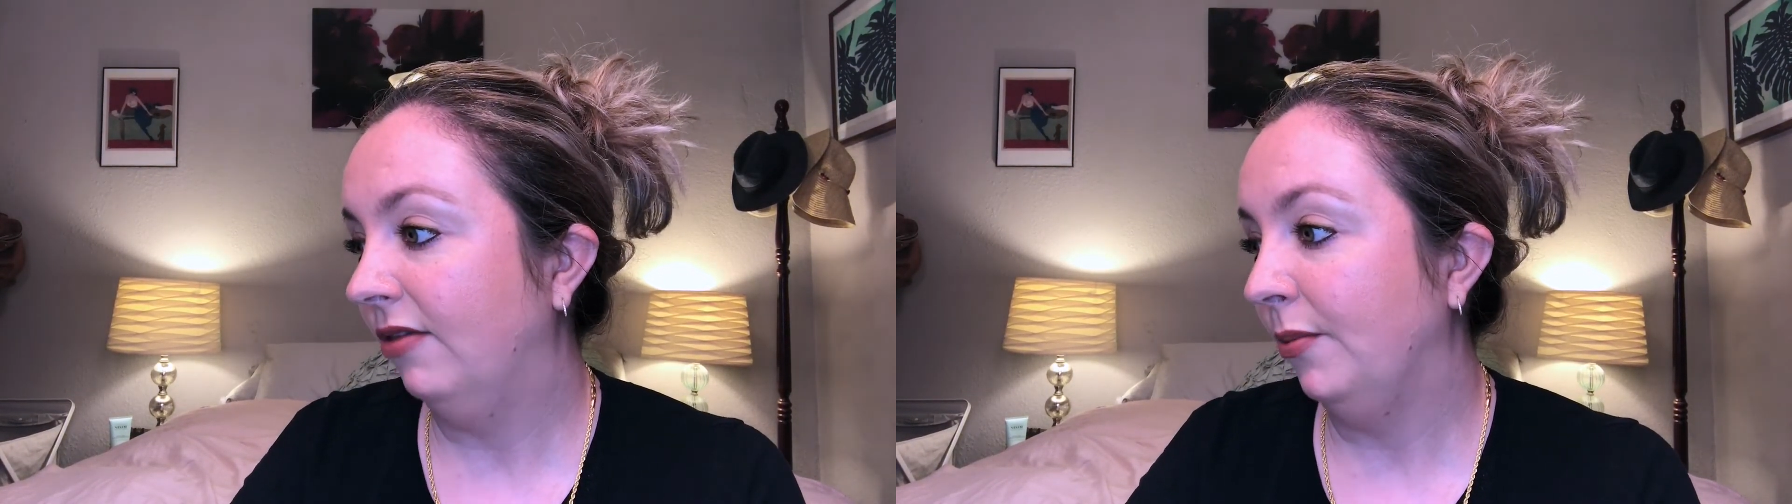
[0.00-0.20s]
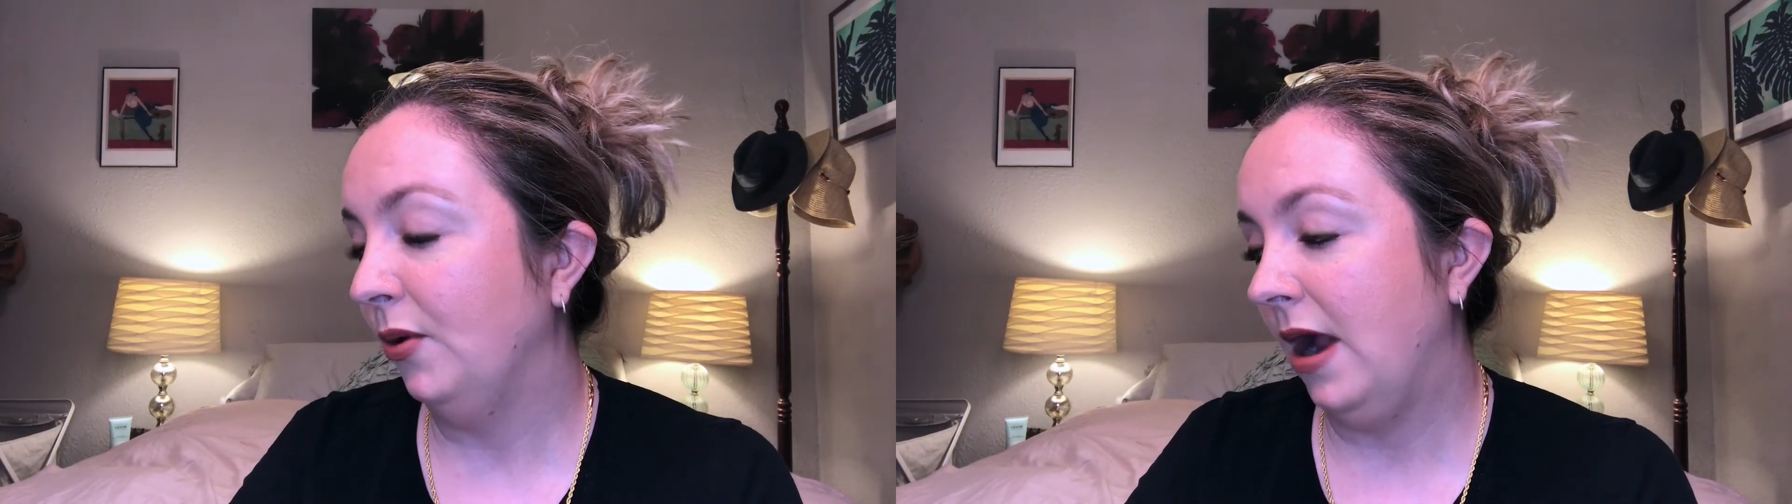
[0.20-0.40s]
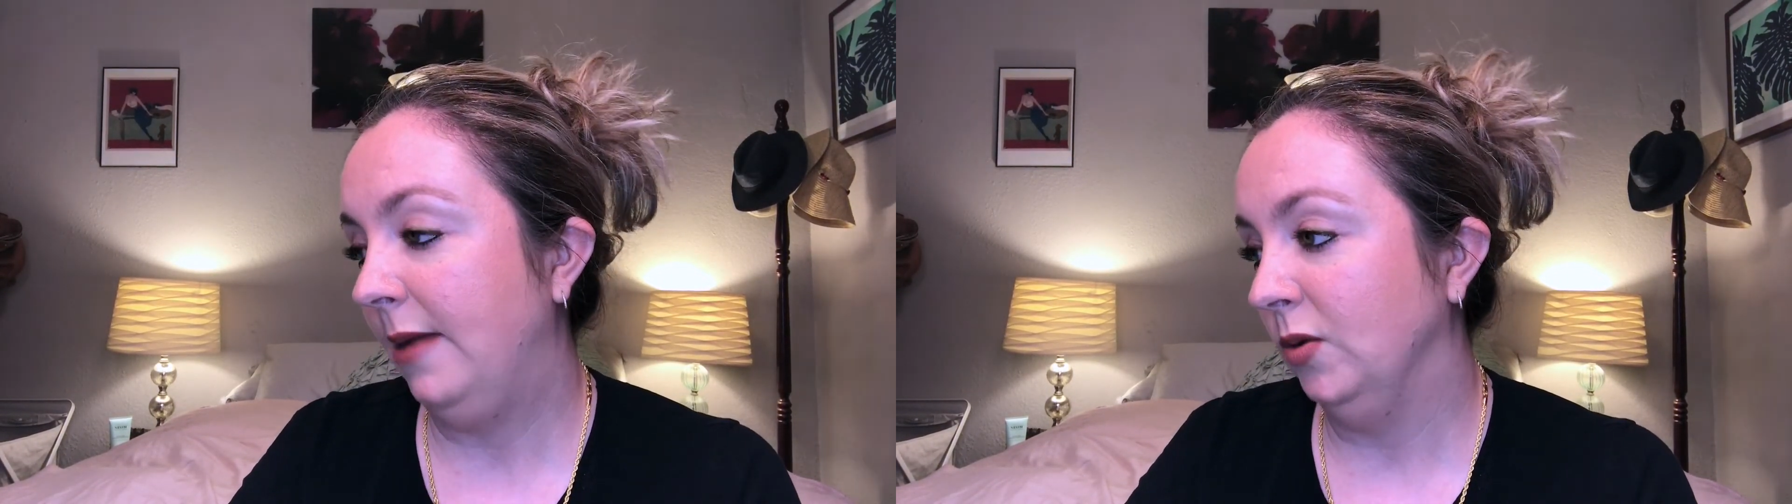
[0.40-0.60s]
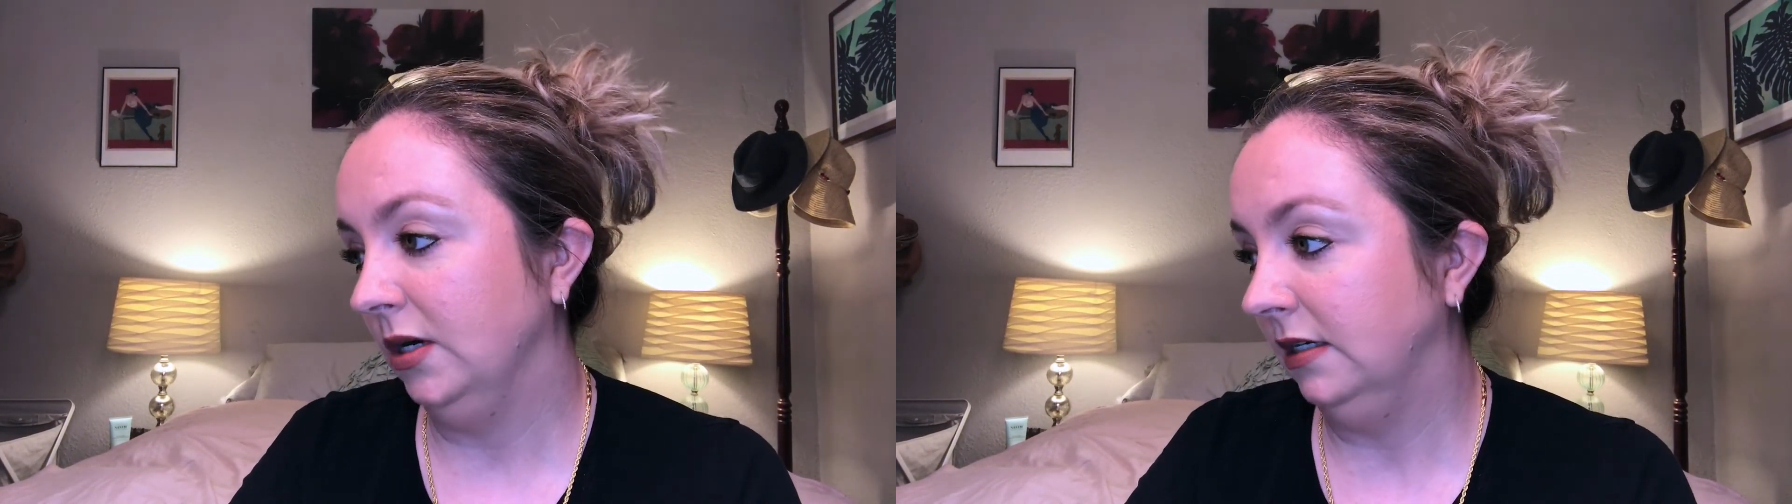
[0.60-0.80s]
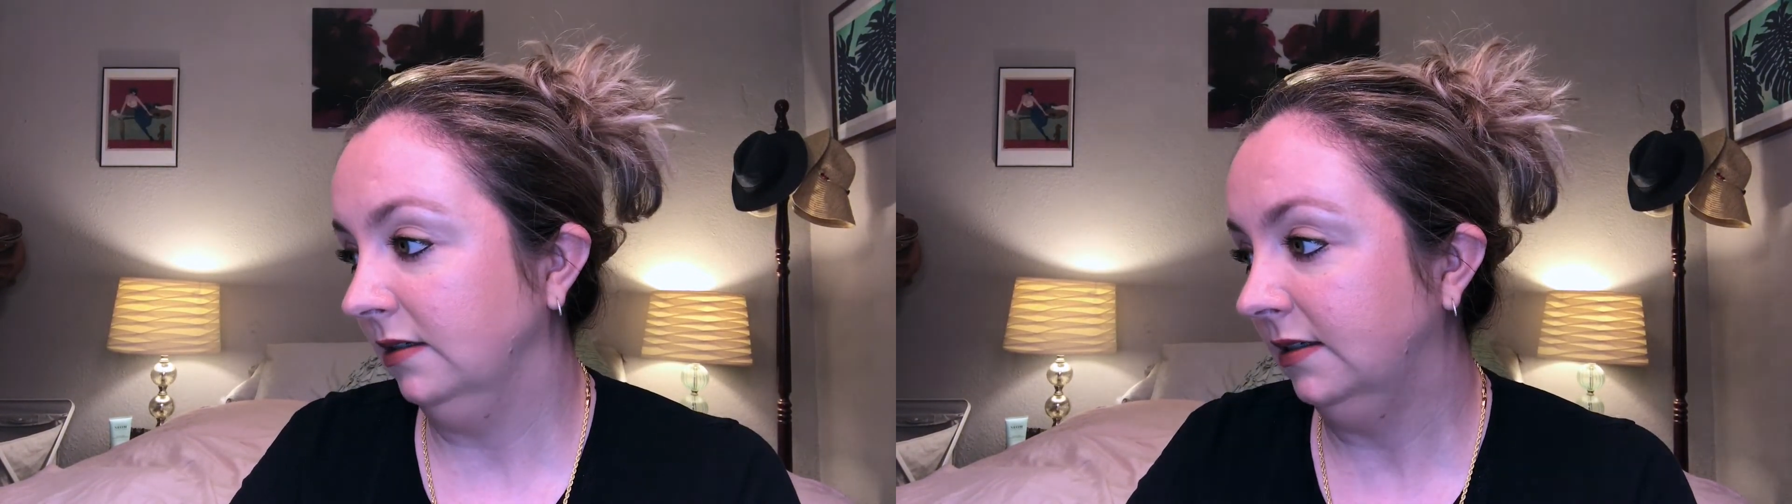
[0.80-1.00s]
the
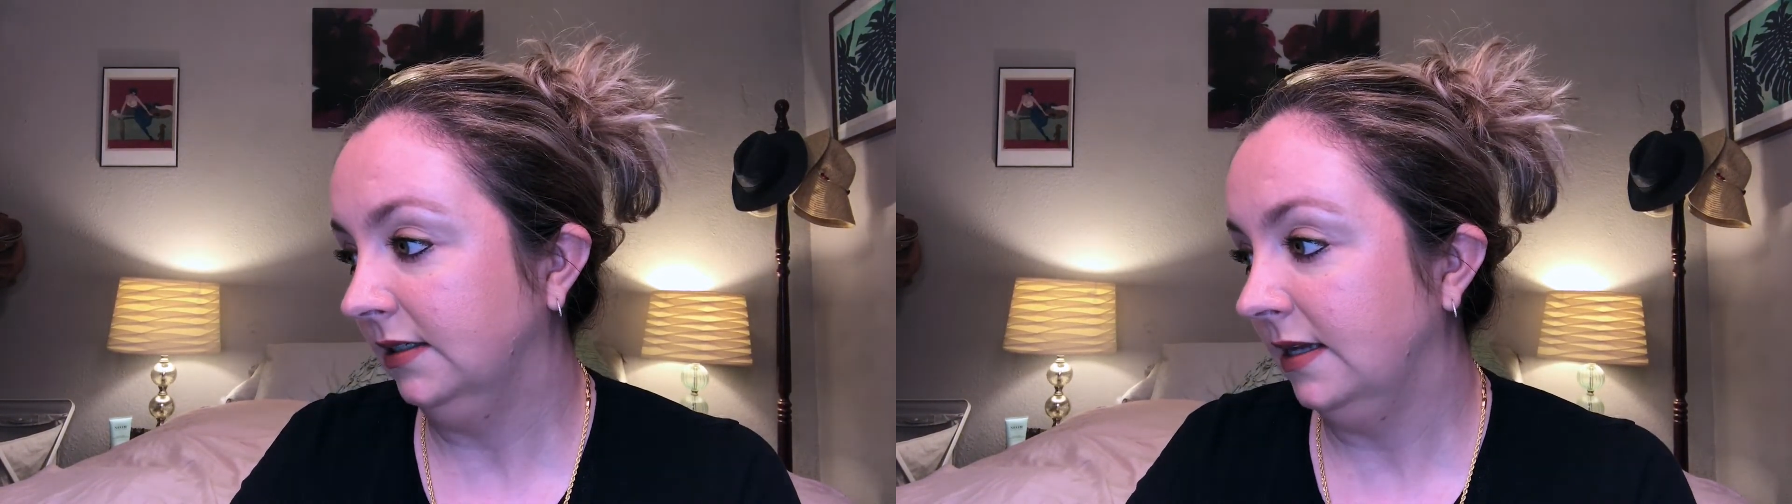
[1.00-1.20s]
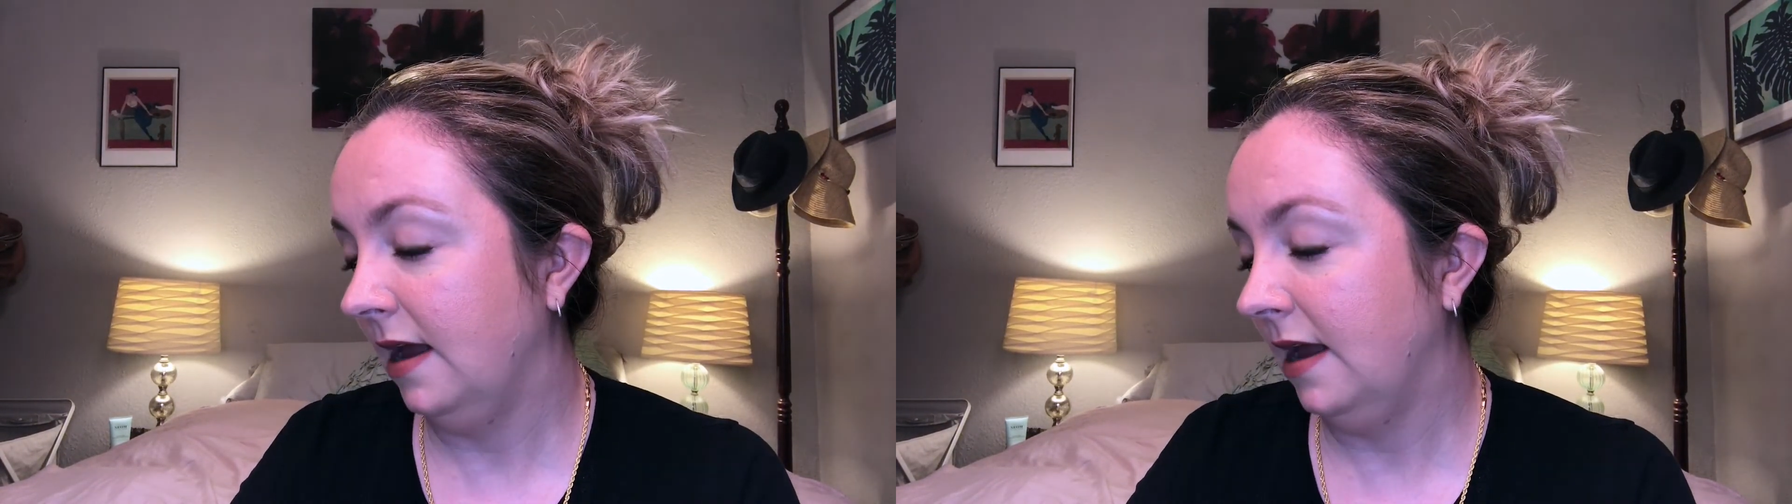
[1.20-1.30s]
primers.